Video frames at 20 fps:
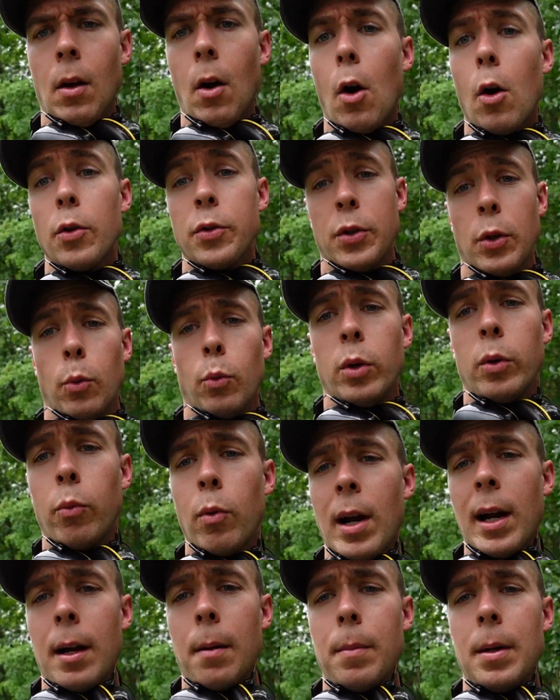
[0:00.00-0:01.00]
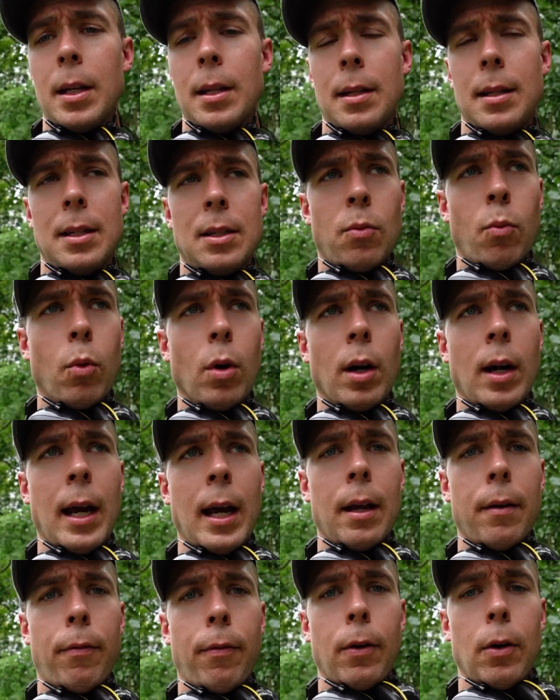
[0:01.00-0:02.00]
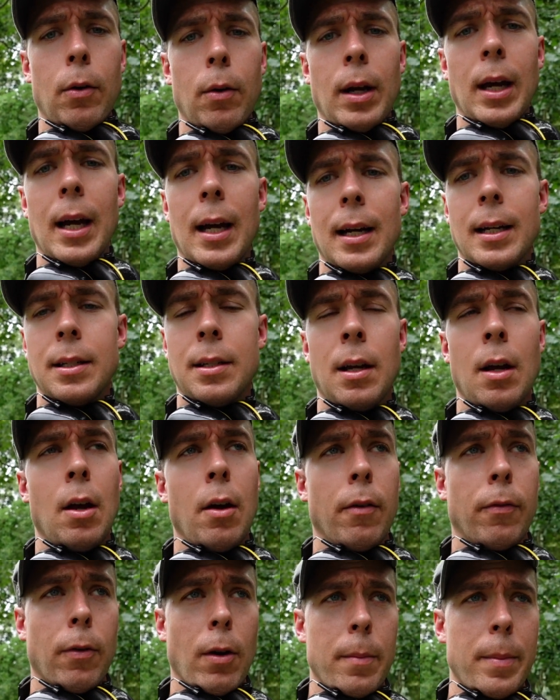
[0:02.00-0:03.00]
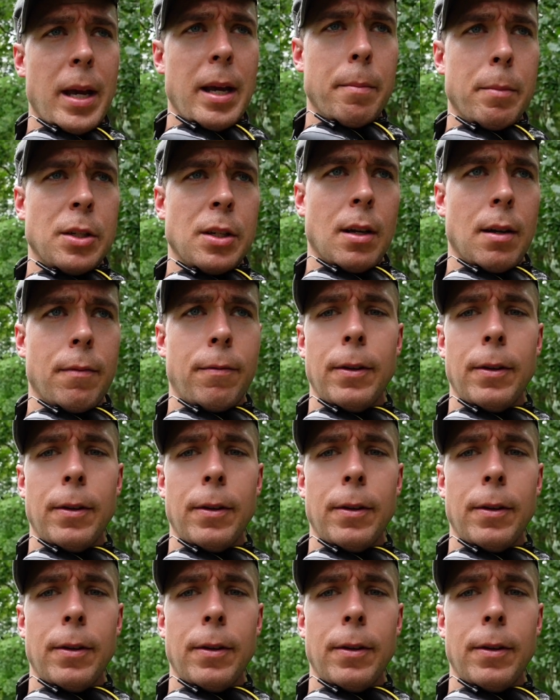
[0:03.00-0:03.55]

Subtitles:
Also would recommend these work headphone guys from Amazon,